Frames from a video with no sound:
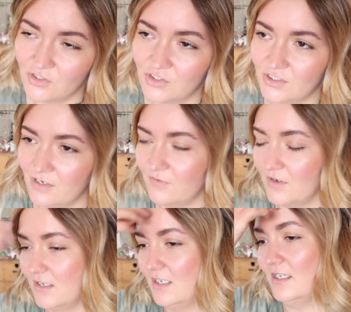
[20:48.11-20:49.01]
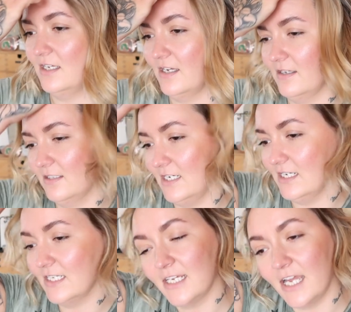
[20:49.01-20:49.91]
just stuff I
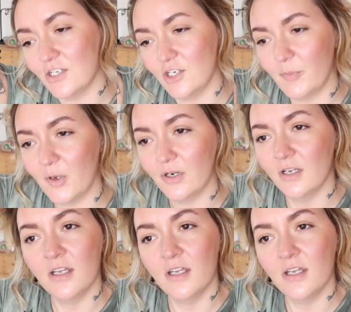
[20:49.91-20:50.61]
needed to catch up on.